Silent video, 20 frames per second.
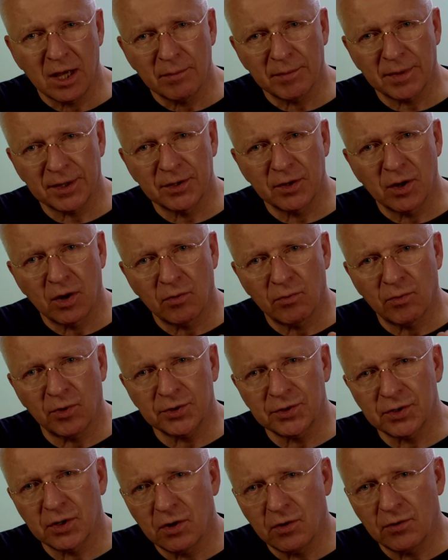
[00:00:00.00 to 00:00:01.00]
but
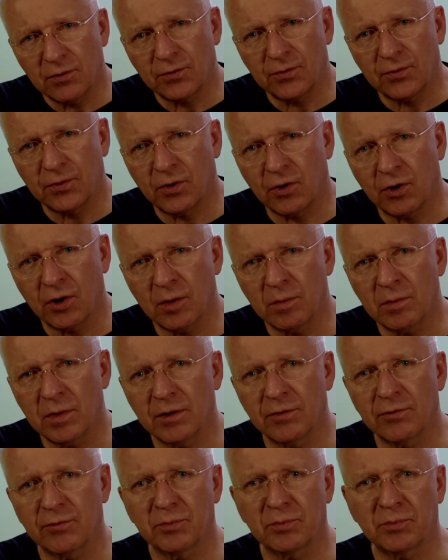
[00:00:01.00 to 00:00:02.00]
what form
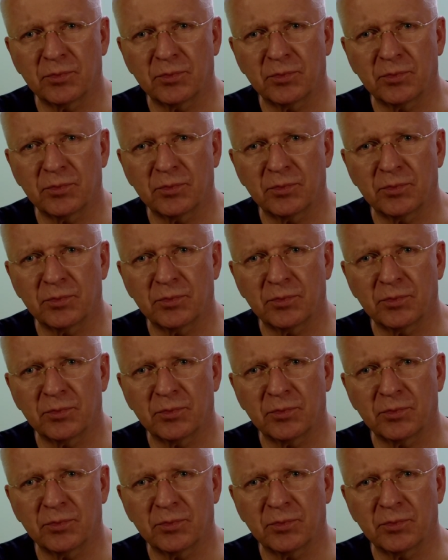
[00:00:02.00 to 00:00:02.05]
of